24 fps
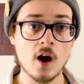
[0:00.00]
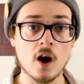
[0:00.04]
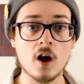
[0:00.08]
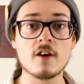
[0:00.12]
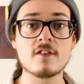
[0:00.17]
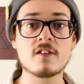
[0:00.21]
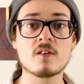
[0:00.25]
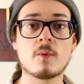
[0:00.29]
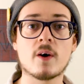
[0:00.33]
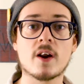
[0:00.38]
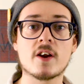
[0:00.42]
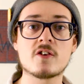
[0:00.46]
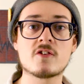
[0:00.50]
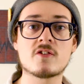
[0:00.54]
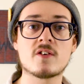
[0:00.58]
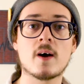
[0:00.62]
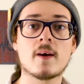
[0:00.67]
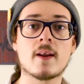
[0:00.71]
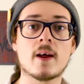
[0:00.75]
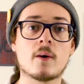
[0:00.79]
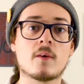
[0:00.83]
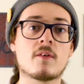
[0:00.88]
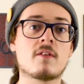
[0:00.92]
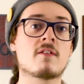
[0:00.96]
I also want to
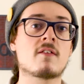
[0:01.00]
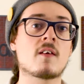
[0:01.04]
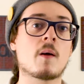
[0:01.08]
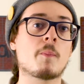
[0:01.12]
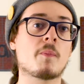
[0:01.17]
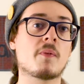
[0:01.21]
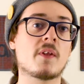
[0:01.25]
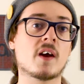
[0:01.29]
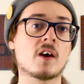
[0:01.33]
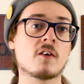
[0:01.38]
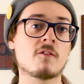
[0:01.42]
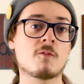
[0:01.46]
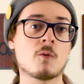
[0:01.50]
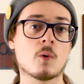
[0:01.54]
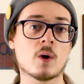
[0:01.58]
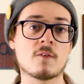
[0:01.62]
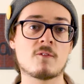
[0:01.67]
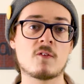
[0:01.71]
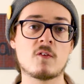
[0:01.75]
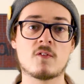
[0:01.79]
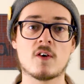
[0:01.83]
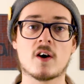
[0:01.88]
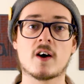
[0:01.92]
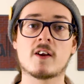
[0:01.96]
shout out something for
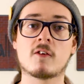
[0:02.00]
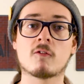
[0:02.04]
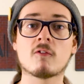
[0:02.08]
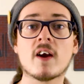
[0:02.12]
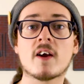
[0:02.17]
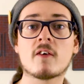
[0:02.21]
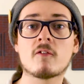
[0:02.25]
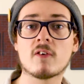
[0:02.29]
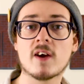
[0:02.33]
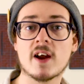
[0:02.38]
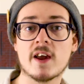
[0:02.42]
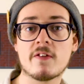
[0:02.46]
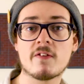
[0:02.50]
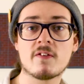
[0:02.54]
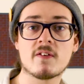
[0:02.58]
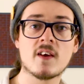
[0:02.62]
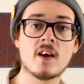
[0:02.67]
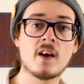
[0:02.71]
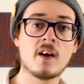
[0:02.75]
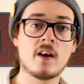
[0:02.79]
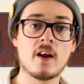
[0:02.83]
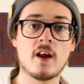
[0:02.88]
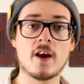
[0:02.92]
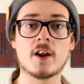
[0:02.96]
if you've already read
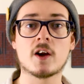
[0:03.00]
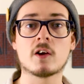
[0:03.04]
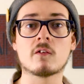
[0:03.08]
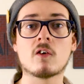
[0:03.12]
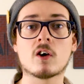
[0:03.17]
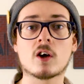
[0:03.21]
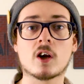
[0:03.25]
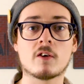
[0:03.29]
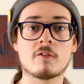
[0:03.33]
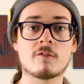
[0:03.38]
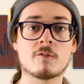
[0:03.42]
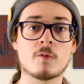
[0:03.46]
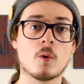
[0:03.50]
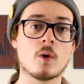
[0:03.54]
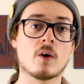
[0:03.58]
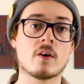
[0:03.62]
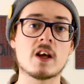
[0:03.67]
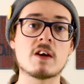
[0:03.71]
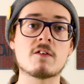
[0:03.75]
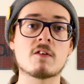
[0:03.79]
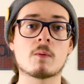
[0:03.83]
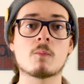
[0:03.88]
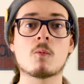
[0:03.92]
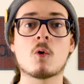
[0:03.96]
Wraiths and are looking
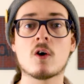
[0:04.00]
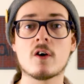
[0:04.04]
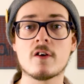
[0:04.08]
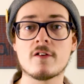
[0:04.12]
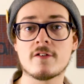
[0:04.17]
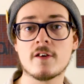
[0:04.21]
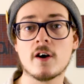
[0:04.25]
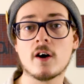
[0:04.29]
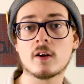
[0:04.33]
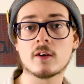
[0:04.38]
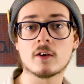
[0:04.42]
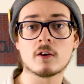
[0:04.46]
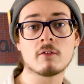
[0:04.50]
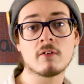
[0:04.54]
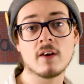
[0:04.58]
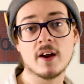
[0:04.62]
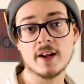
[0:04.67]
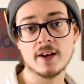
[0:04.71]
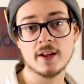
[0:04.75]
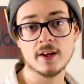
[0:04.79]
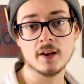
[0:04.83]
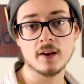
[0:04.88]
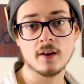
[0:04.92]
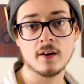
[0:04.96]
for even more Zahler
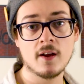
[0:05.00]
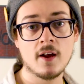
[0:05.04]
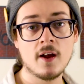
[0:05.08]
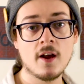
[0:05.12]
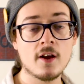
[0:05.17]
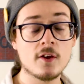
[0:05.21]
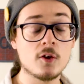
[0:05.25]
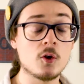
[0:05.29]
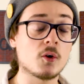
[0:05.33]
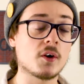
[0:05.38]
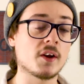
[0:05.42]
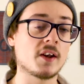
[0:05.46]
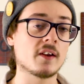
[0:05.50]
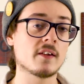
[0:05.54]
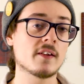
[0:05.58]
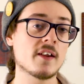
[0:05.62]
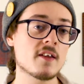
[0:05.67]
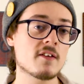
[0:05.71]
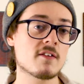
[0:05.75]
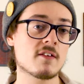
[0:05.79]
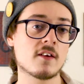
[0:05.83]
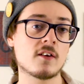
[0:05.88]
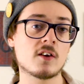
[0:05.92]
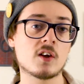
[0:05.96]
writing. You can
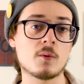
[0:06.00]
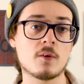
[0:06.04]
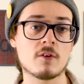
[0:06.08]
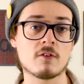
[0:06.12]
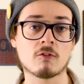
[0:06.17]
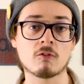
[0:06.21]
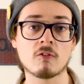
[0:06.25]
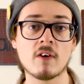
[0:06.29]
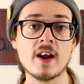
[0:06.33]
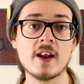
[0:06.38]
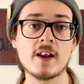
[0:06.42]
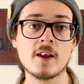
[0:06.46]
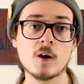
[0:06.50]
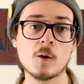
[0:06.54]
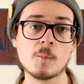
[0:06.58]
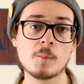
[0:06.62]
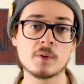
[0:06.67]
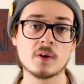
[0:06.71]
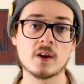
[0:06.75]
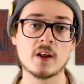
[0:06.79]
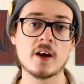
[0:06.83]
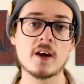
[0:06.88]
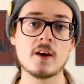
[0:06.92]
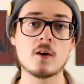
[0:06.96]
listen to his radio
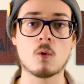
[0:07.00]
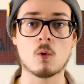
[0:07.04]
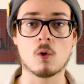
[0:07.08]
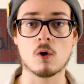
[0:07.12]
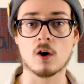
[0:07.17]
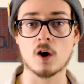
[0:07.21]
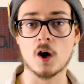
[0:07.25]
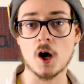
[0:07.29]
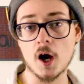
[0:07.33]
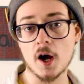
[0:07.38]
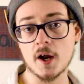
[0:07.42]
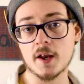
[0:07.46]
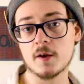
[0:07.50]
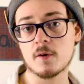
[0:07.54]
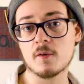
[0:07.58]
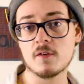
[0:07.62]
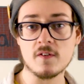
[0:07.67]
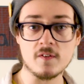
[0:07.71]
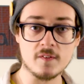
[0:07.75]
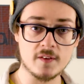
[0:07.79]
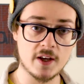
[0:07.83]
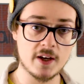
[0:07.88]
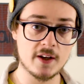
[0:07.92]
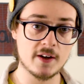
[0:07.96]
play, or audio
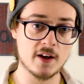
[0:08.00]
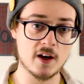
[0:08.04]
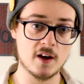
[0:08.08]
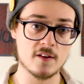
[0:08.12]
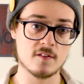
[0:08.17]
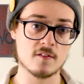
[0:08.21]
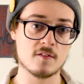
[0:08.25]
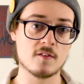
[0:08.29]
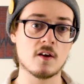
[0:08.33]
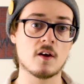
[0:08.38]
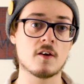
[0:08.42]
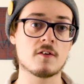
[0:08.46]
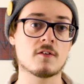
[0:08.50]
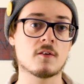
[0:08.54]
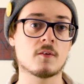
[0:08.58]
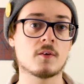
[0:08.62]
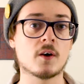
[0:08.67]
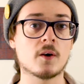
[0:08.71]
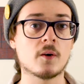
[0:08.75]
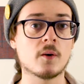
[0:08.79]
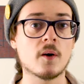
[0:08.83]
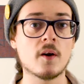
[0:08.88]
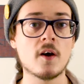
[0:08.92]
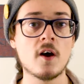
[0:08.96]
state as it's also
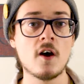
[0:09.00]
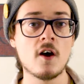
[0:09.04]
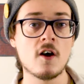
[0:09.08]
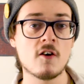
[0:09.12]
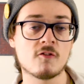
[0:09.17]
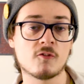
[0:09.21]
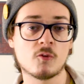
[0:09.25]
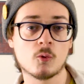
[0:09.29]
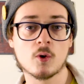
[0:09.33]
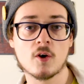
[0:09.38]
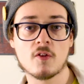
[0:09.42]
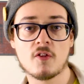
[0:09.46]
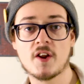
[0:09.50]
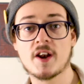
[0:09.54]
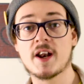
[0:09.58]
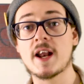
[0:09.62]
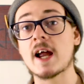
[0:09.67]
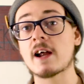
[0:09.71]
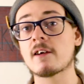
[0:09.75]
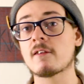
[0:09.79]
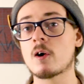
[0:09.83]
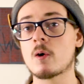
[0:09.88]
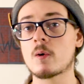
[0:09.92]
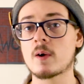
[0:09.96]
known, for The
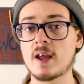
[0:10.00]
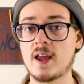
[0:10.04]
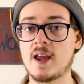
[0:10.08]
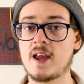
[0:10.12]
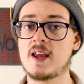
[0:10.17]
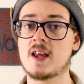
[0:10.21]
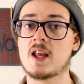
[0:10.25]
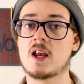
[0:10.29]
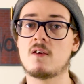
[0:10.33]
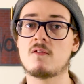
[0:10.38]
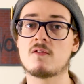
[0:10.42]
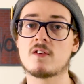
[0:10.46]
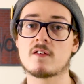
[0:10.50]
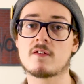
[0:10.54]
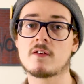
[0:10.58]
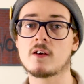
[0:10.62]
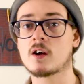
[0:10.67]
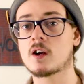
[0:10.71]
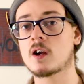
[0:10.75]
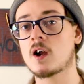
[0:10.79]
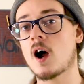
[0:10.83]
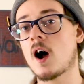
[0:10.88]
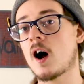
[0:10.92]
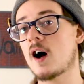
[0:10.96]
Narrow Caves. It's
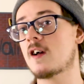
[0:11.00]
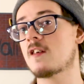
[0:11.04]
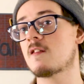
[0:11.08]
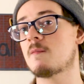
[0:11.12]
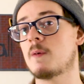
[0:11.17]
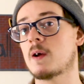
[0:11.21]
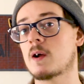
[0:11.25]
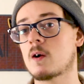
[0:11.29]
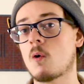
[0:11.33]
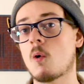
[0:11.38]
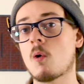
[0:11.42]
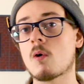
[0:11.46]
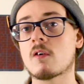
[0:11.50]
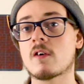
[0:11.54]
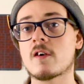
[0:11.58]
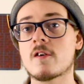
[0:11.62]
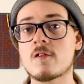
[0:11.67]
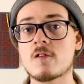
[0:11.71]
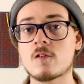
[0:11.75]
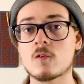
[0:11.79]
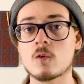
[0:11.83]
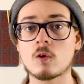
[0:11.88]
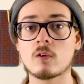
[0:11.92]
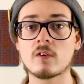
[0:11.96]
a cosmic
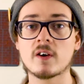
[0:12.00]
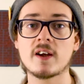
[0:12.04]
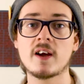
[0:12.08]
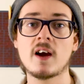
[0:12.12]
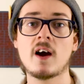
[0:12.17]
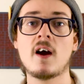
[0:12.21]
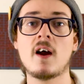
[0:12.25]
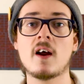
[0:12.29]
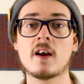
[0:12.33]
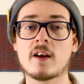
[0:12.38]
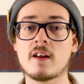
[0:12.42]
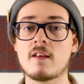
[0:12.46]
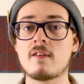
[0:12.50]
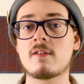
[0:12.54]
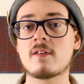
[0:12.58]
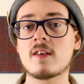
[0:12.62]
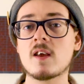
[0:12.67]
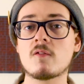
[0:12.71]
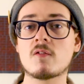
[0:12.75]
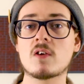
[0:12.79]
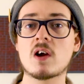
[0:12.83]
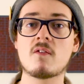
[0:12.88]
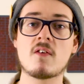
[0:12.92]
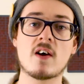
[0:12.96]
horror story
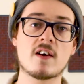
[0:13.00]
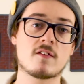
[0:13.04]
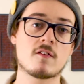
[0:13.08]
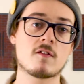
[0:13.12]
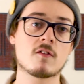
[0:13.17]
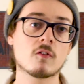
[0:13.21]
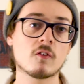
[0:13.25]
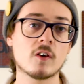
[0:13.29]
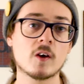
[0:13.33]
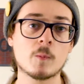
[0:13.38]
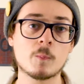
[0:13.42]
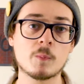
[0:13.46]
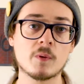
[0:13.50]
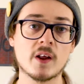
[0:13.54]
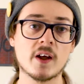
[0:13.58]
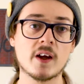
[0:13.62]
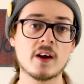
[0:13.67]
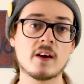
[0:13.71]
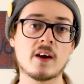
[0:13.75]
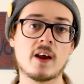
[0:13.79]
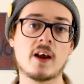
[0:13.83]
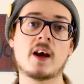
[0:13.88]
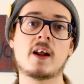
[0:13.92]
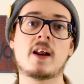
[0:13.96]
conceived of as a
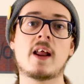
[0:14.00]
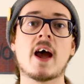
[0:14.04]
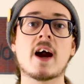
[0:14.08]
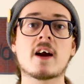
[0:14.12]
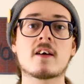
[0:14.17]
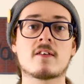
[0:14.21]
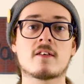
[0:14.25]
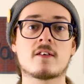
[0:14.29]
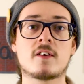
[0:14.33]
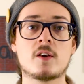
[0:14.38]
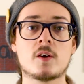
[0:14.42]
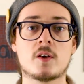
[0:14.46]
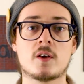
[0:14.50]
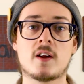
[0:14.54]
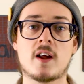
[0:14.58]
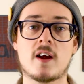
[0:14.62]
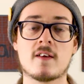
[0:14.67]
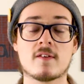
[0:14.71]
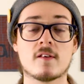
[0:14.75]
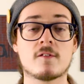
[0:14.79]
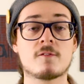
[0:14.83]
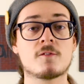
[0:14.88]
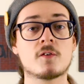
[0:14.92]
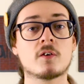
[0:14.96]
screenplay and executed
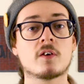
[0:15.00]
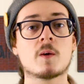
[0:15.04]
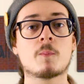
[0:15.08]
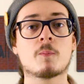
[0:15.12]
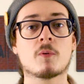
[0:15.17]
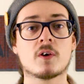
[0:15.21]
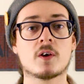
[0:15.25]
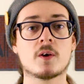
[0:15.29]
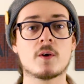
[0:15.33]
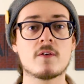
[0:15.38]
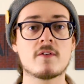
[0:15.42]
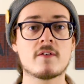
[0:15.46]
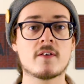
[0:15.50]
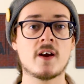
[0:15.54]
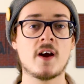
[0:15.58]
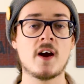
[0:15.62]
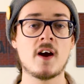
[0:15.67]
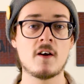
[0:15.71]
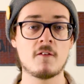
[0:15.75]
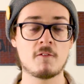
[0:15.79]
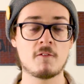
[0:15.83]
as a fully produced